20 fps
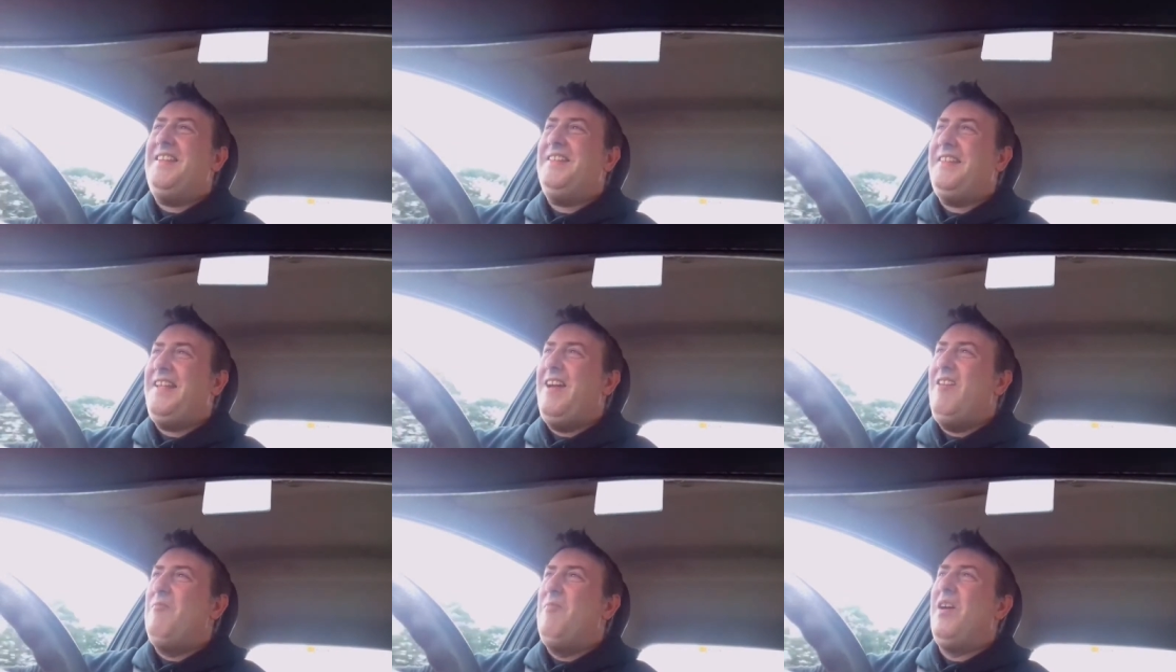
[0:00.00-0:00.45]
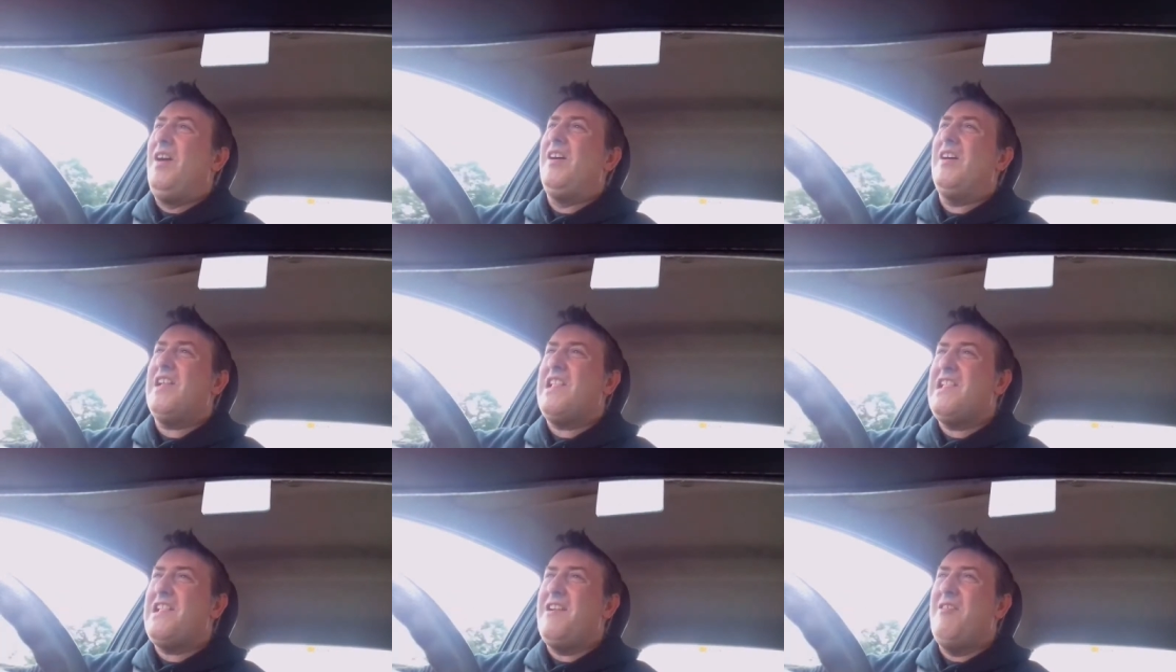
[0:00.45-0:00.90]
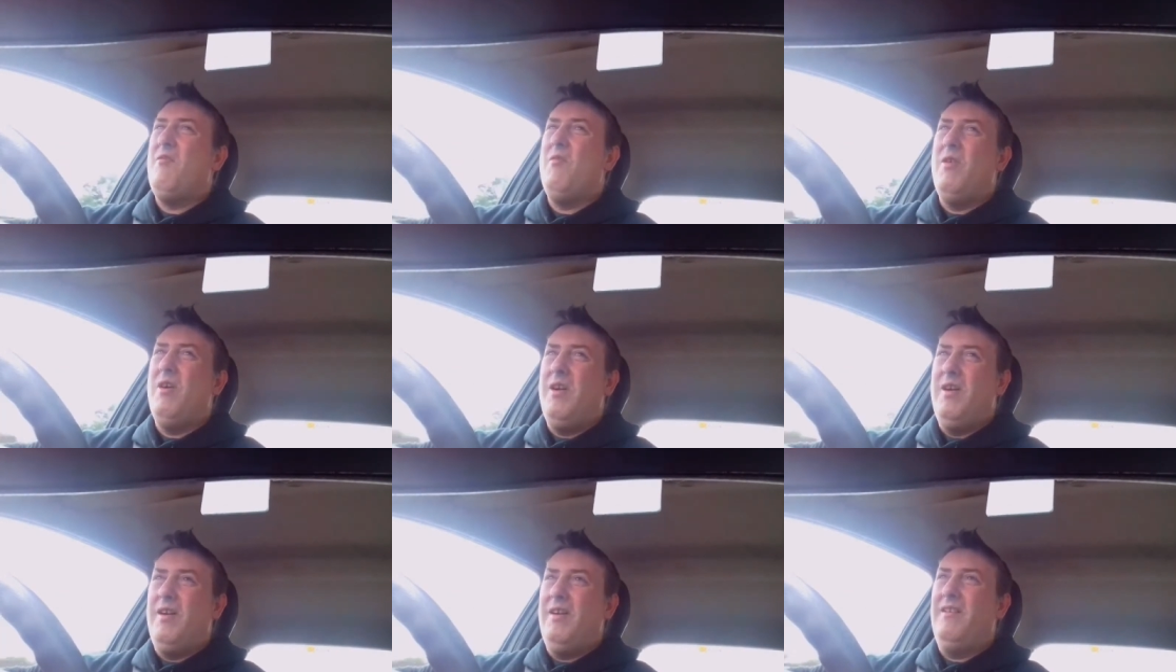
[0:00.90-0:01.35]
guess how much,
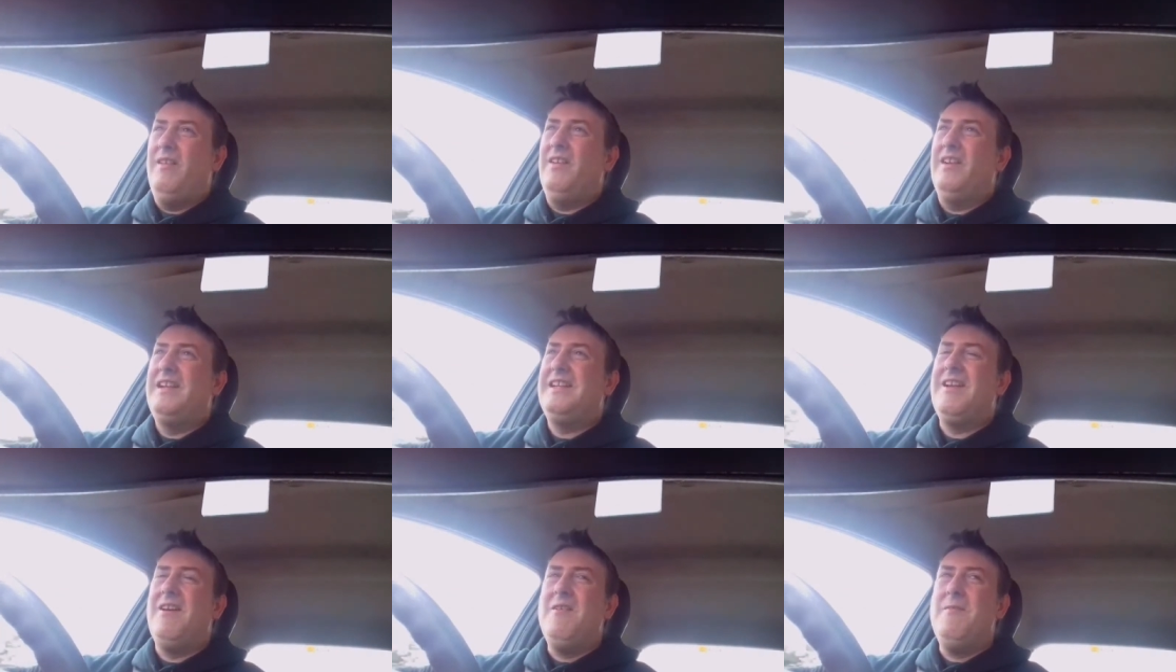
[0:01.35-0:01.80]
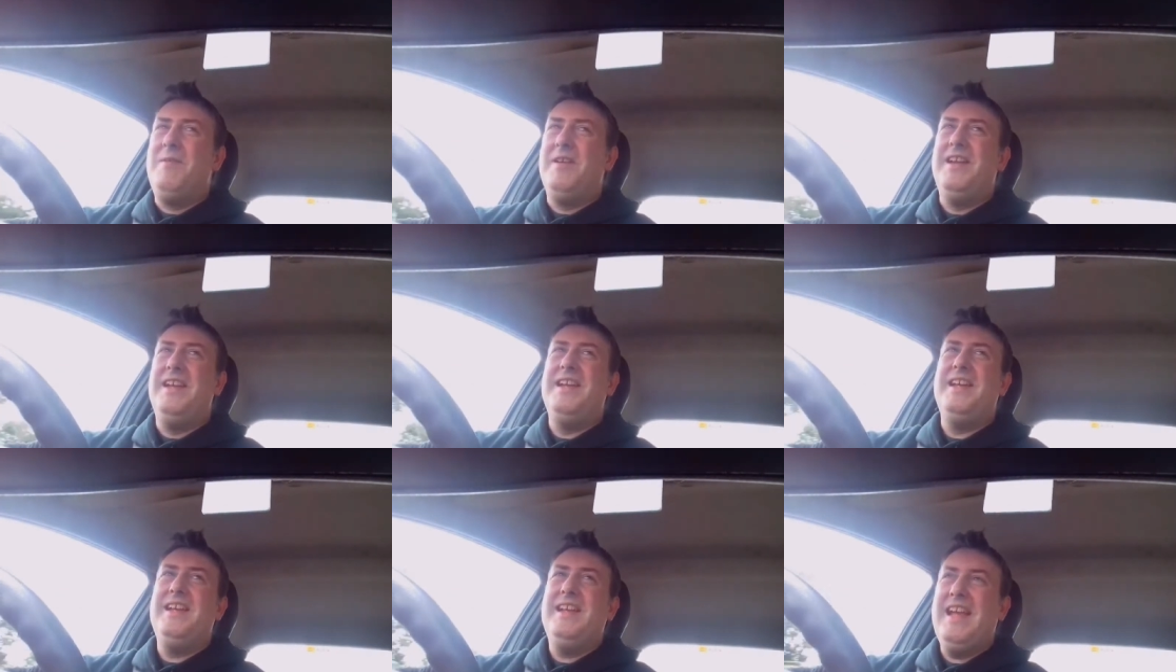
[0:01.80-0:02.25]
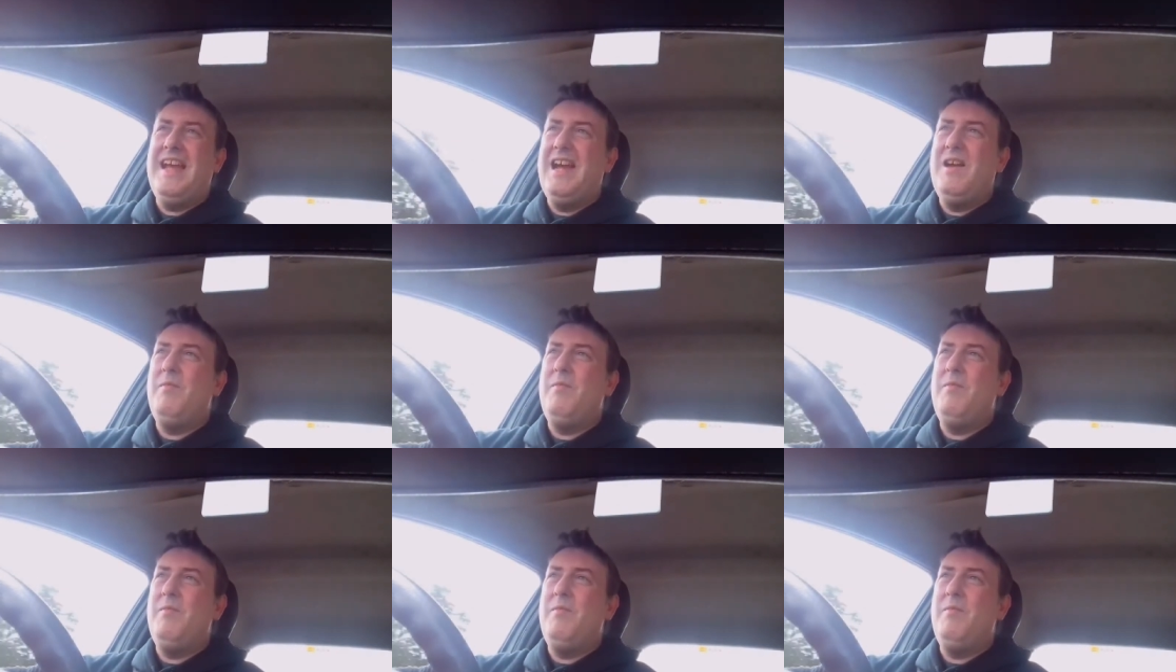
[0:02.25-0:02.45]
globally,